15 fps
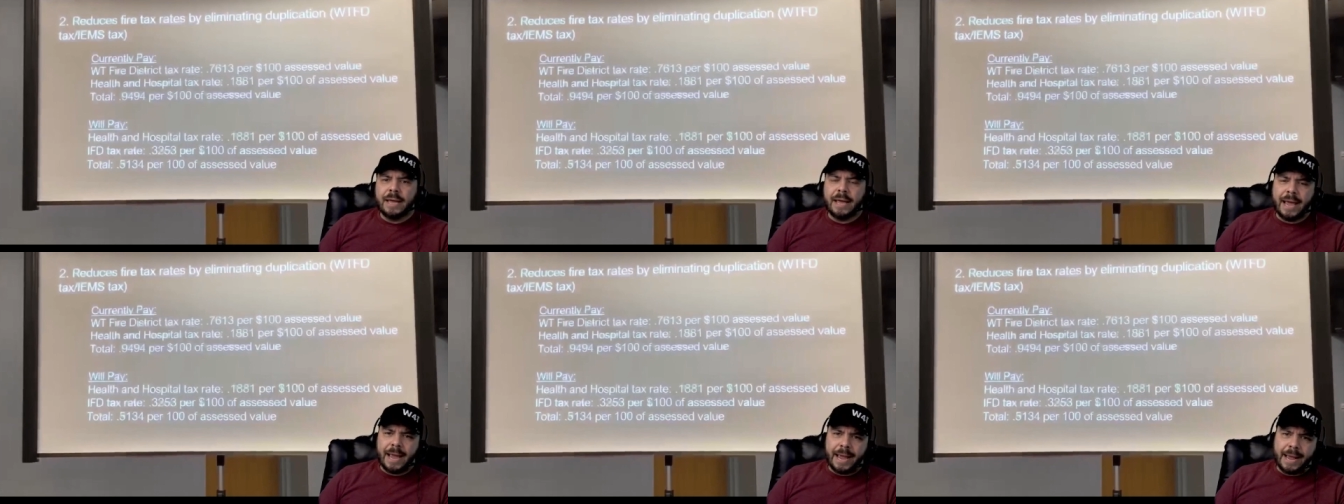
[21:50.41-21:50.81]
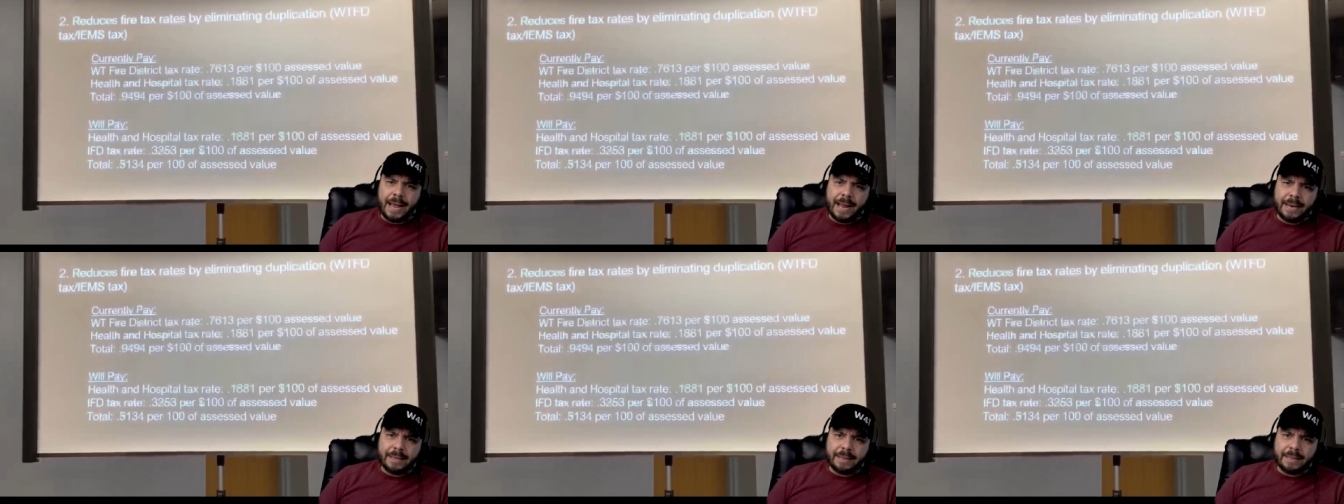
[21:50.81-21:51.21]

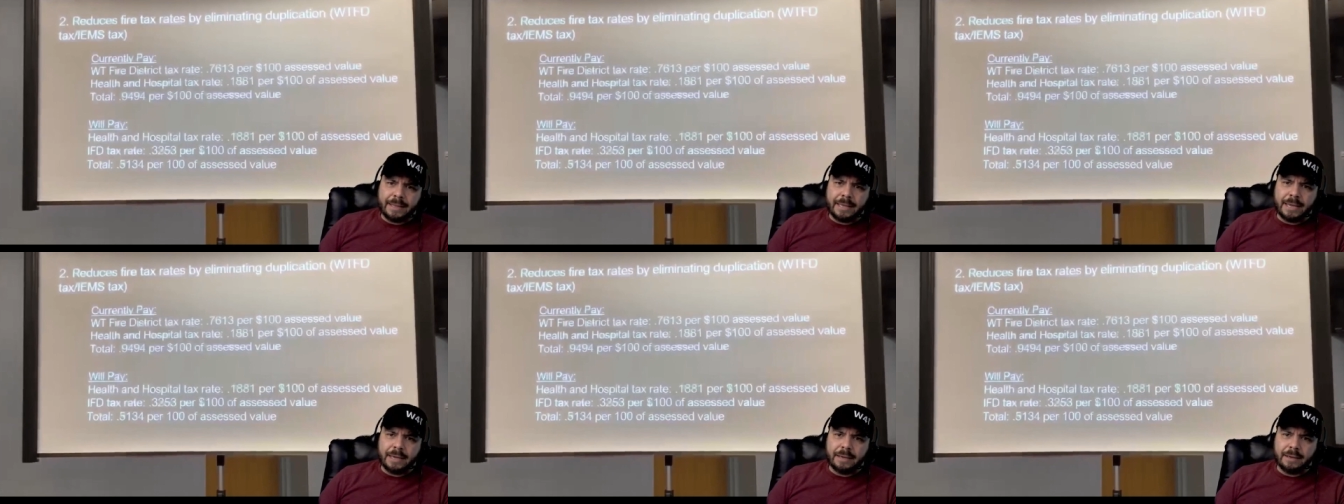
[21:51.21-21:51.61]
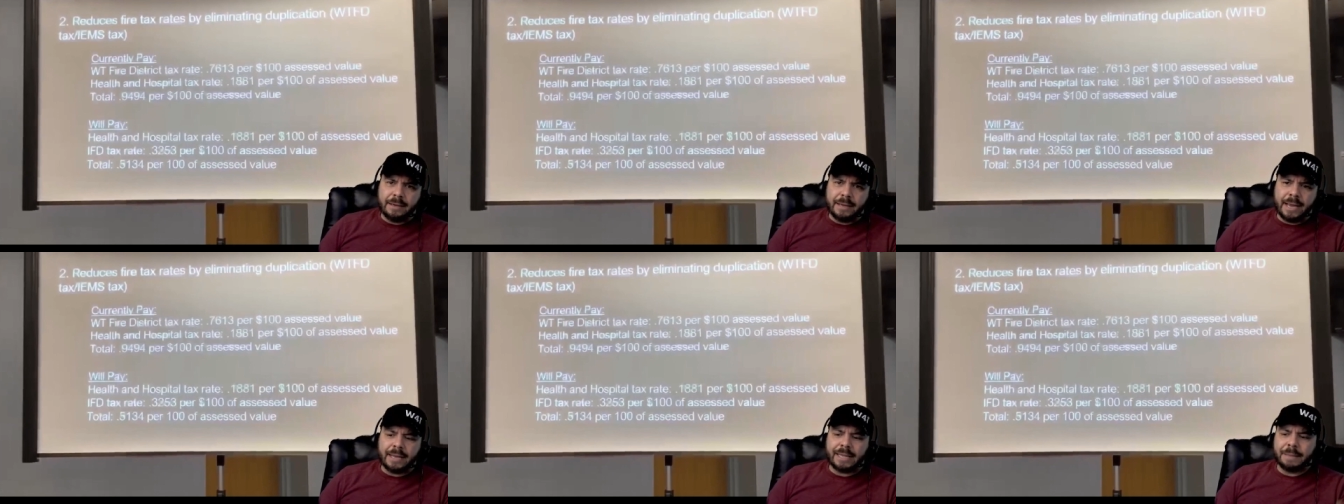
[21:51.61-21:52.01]
and the
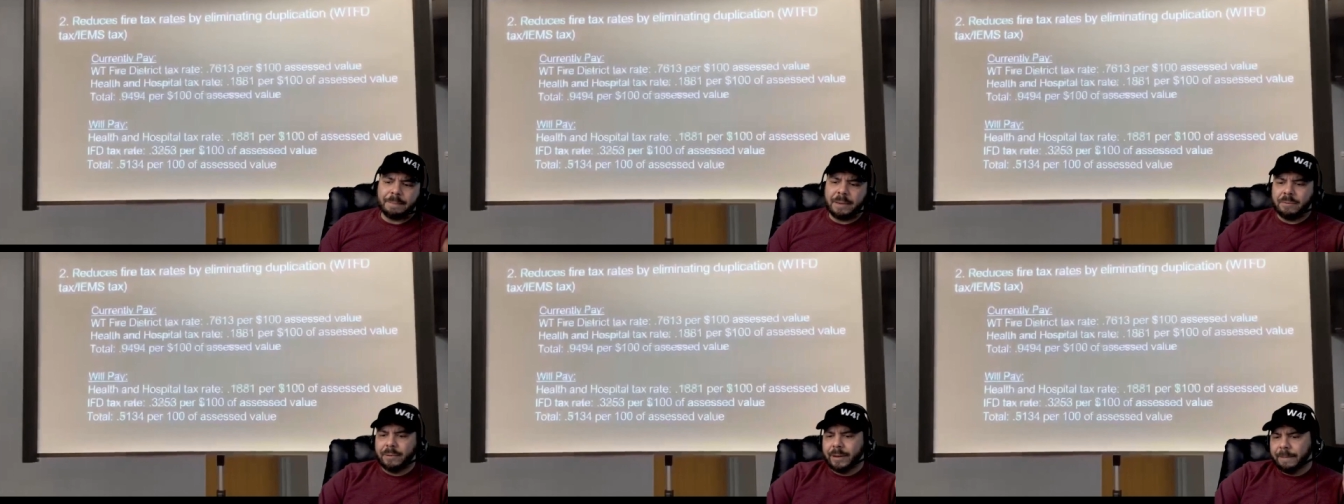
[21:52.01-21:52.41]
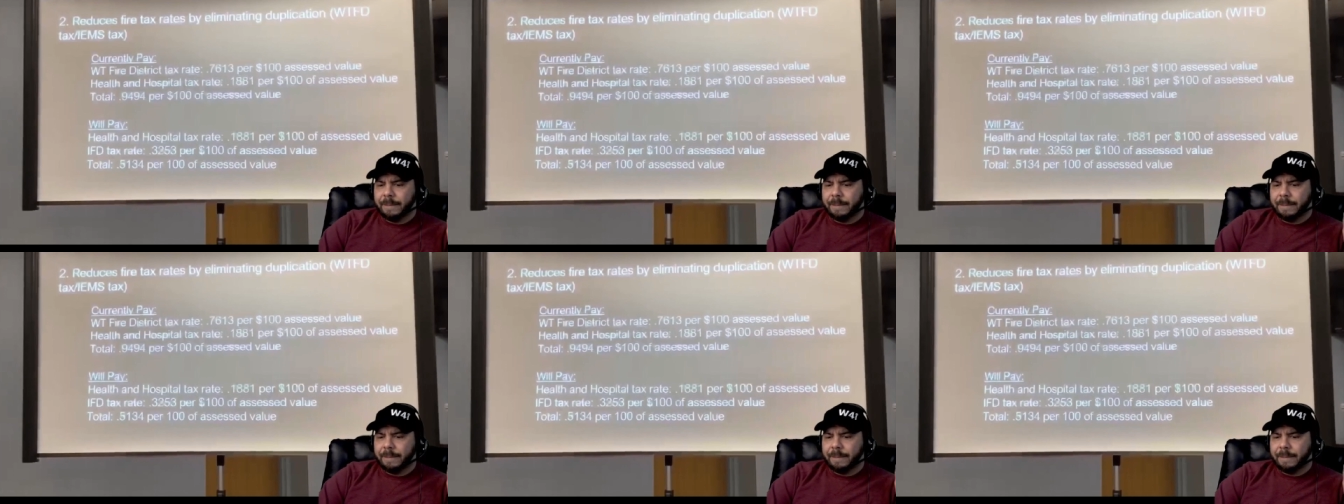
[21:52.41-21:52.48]
and Speedway.